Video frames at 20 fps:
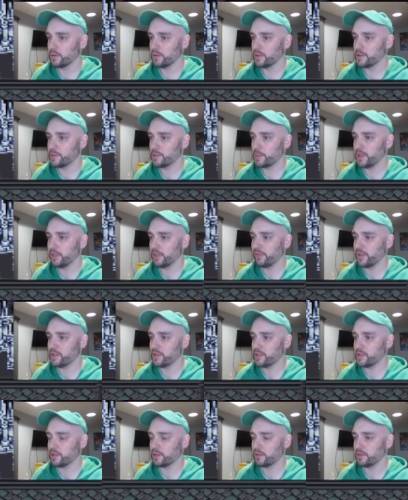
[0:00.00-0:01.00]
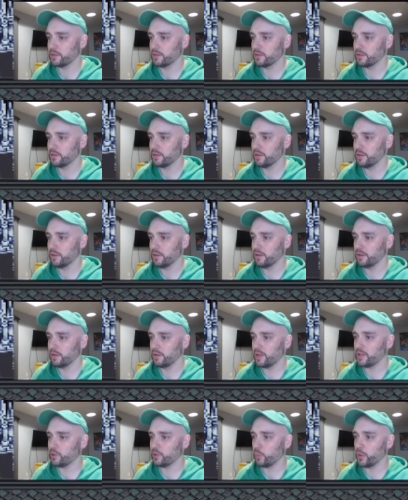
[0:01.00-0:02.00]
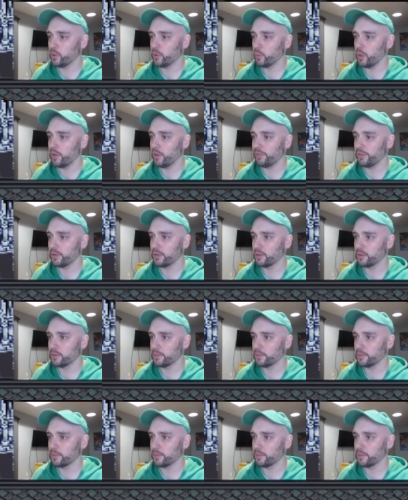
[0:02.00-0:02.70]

It's being vented! Not the werewolf!